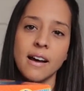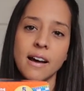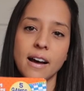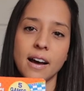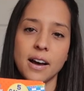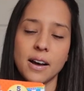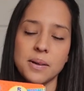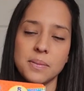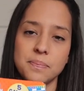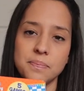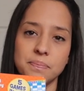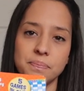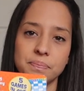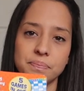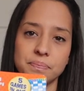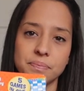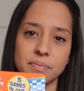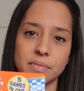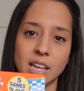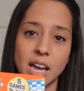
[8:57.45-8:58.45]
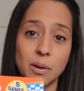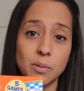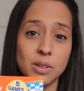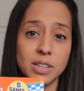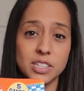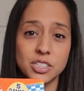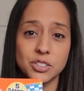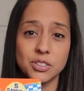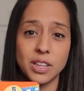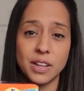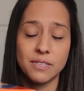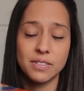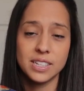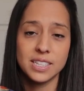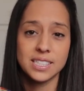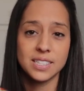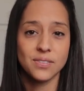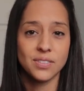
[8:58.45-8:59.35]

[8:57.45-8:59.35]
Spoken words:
I really do love these.